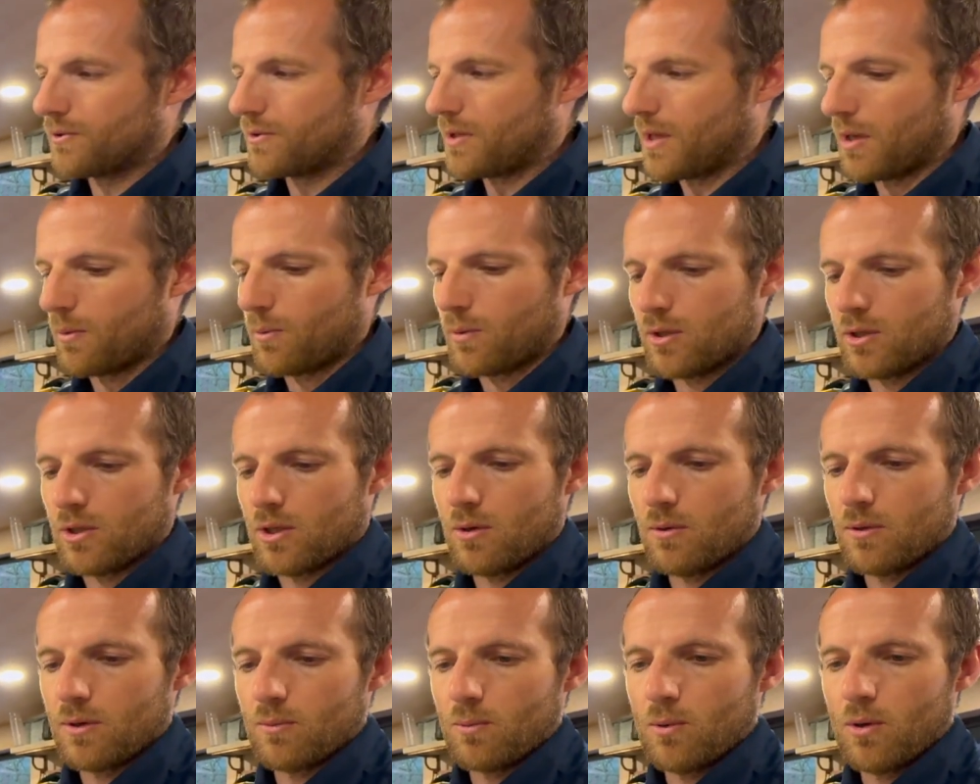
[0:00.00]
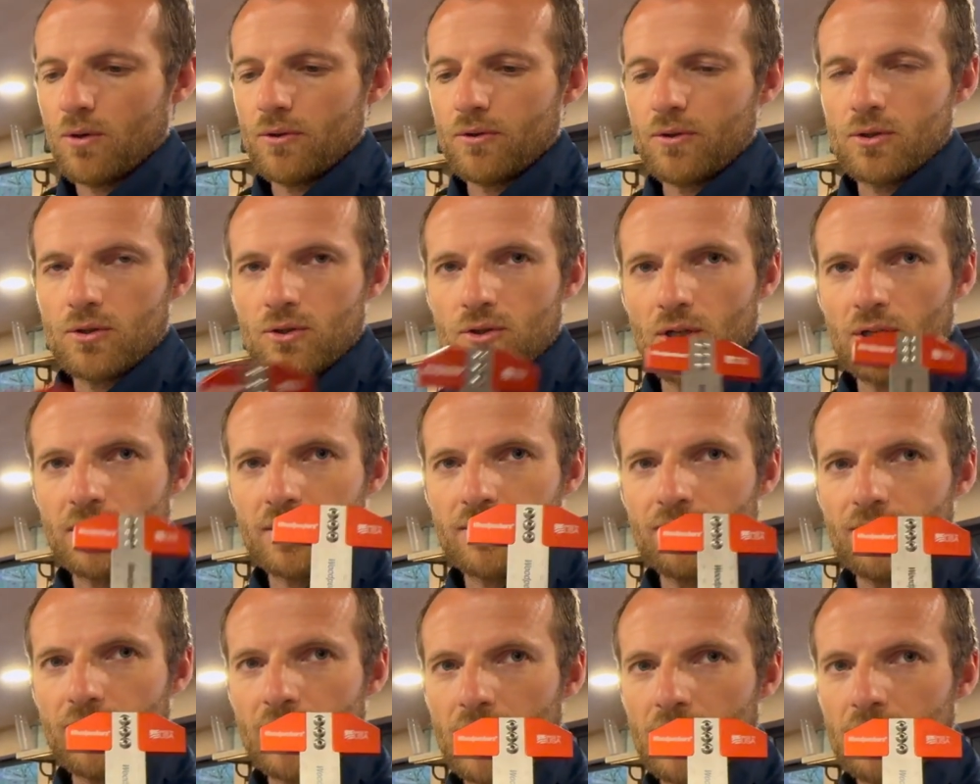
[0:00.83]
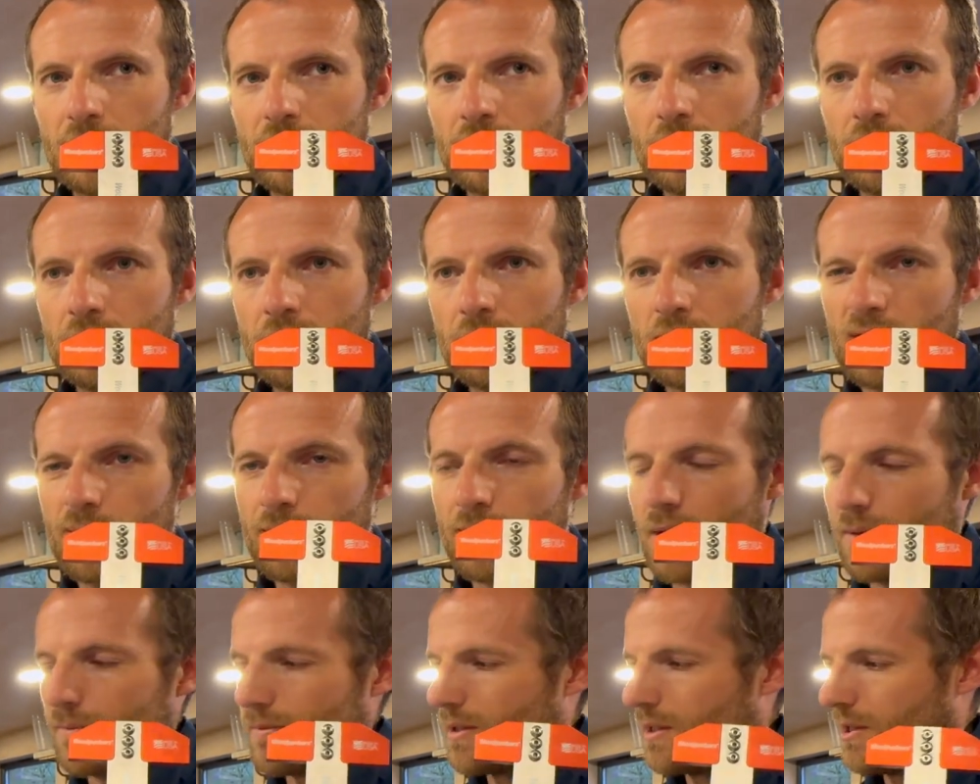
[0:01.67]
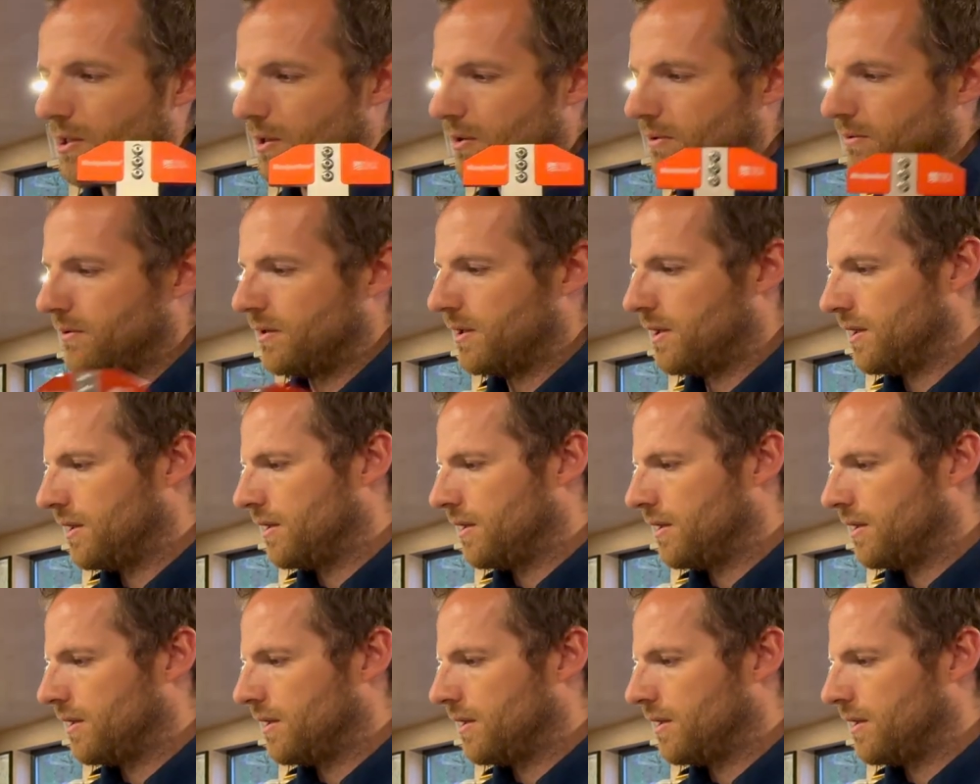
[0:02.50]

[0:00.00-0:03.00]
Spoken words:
So they wouldn't do one just for this. Sometimes they do.